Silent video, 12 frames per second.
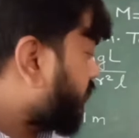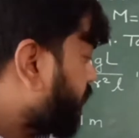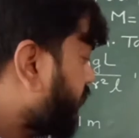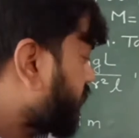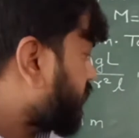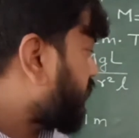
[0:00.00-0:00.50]

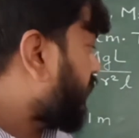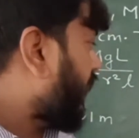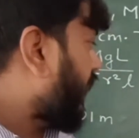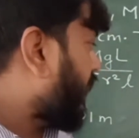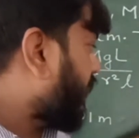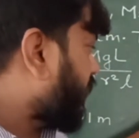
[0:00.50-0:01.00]
means
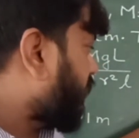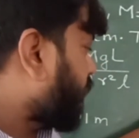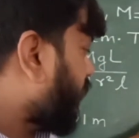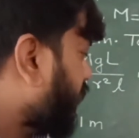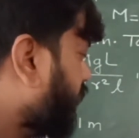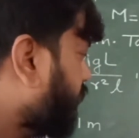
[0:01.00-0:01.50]
error in
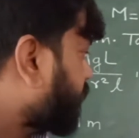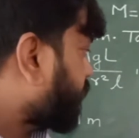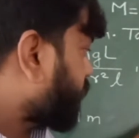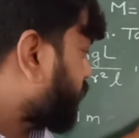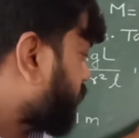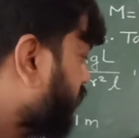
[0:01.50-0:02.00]
y
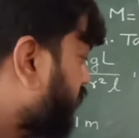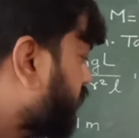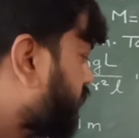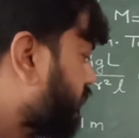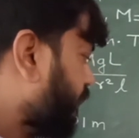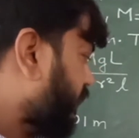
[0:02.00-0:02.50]

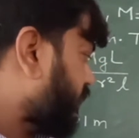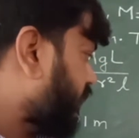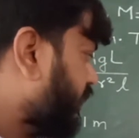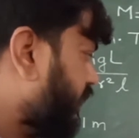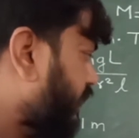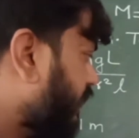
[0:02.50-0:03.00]
is
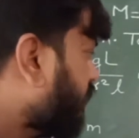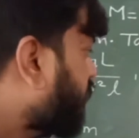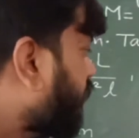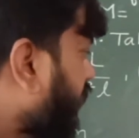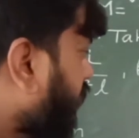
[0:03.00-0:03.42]
percentage error in y,